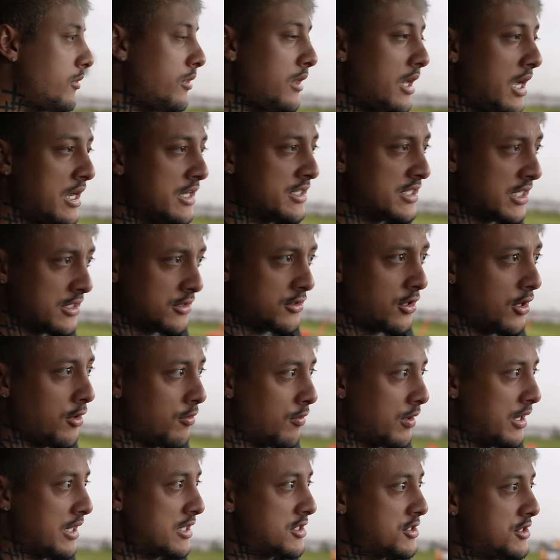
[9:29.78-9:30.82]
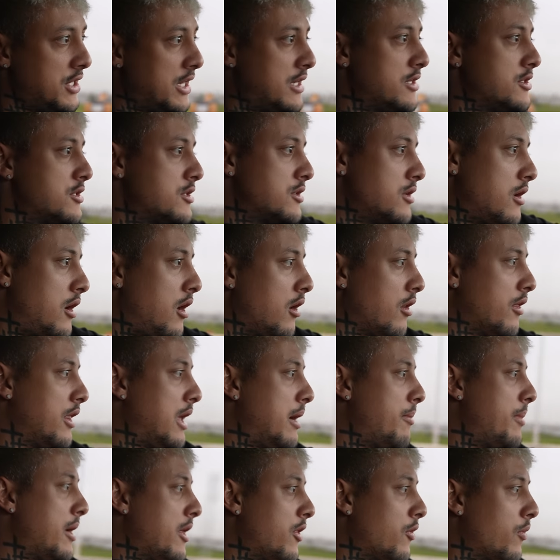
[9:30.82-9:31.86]
I 1031 exchanged all of
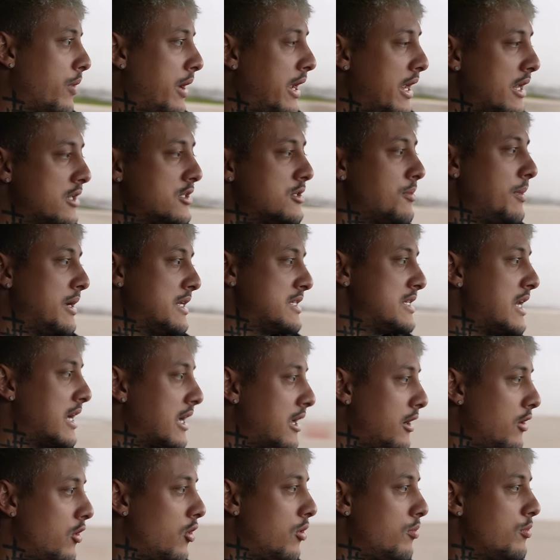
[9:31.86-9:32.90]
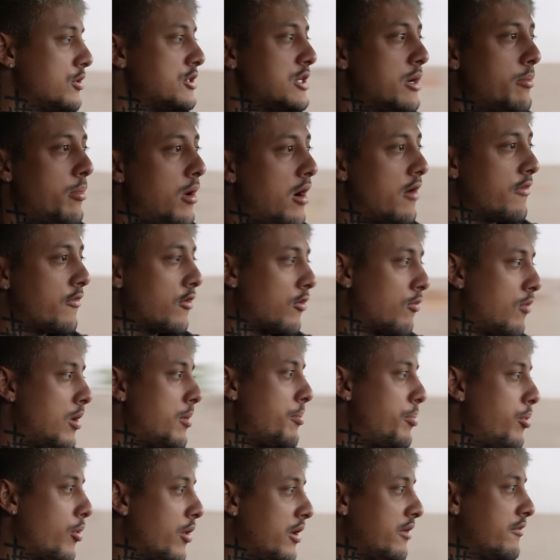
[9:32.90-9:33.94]
that by the way into my second home, which I bought for
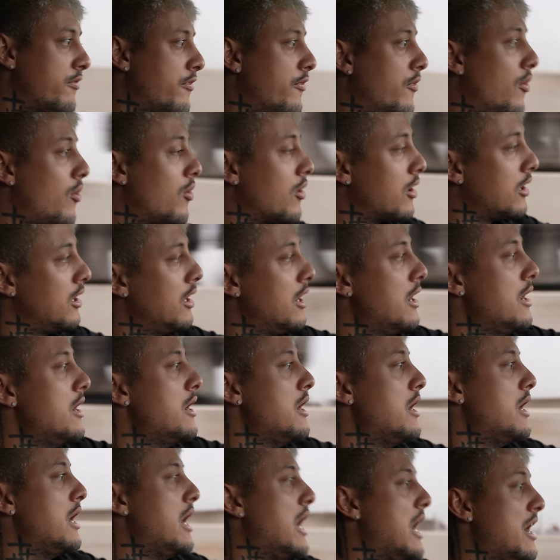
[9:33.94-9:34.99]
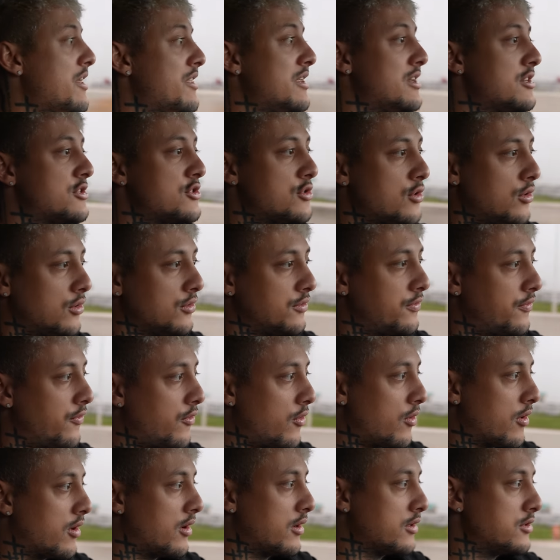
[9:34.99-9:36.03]
1.4 and then sold
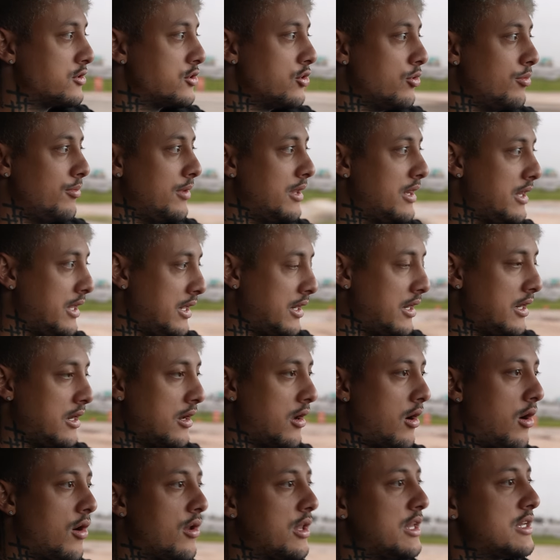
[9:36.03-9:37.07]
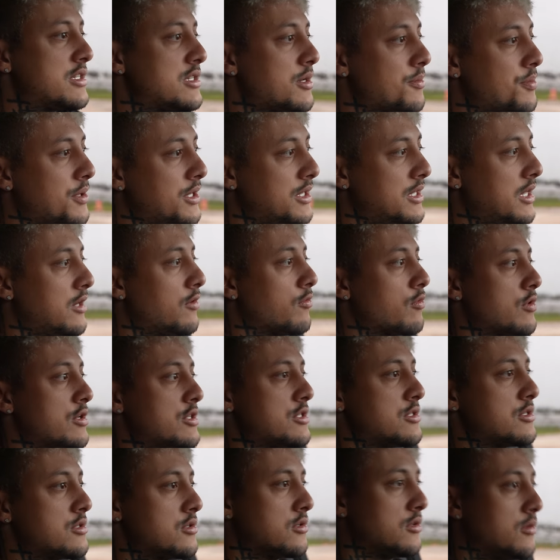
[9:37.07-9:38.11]
for 2 million. And all they simply did
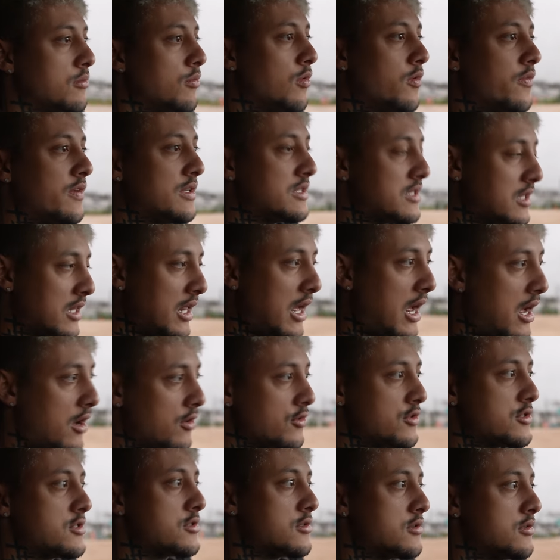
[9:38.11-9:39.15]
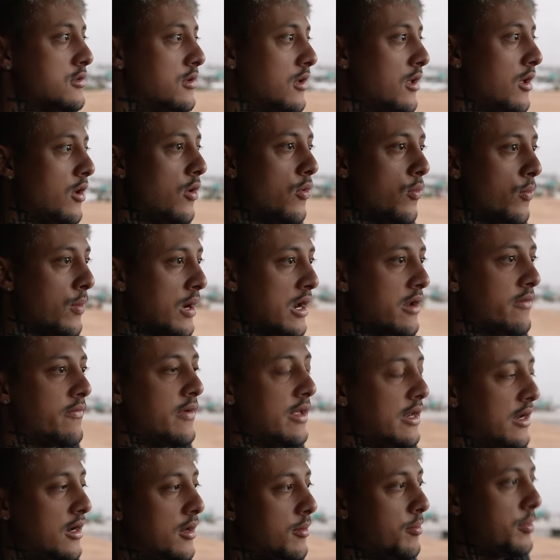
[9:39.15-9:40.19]
was move into the house,
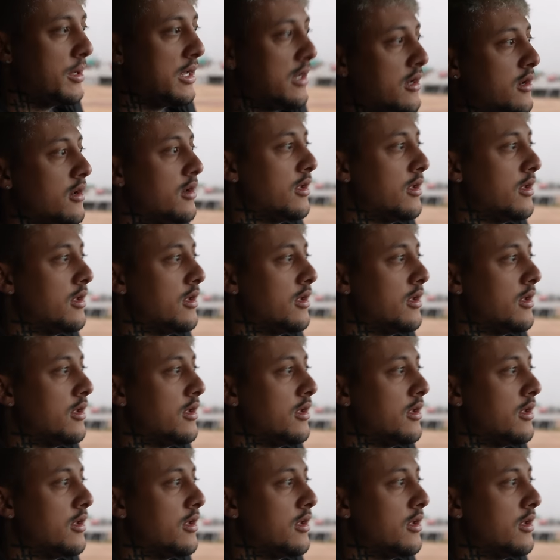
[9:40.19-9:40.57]
renovated a bit,